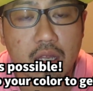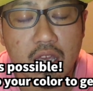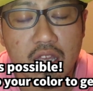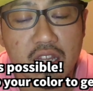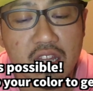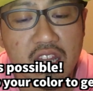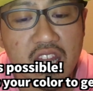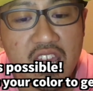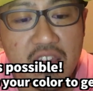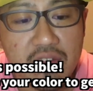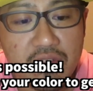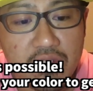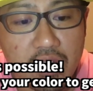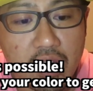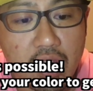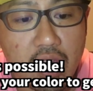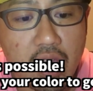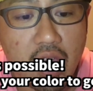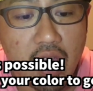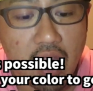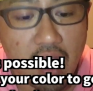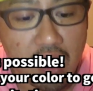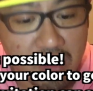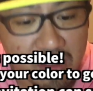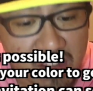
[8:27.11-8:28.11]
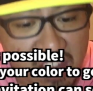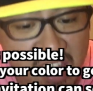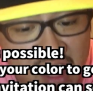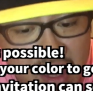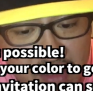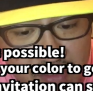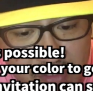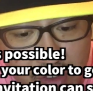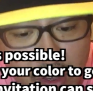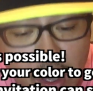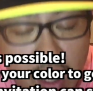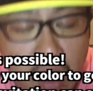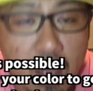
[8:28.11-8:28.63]
I
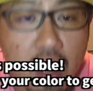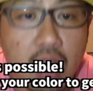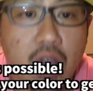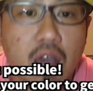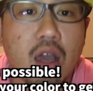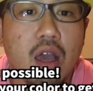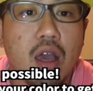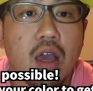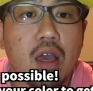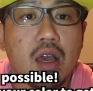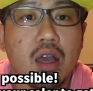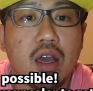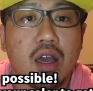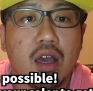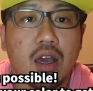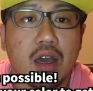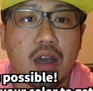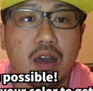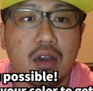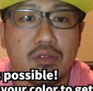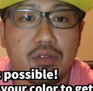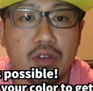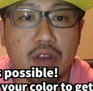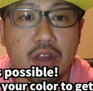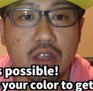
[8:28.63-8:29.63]
never have